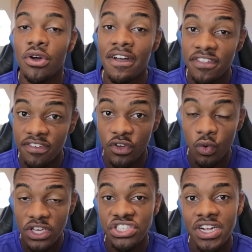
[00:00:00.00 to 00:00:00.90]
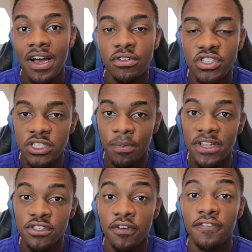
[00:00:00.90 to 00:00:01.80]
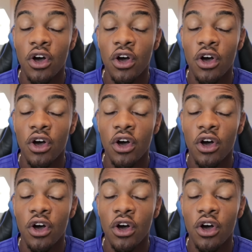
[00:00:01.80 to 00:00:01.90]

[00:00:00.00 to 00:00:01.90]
I have to give a quick shout out to Spencer for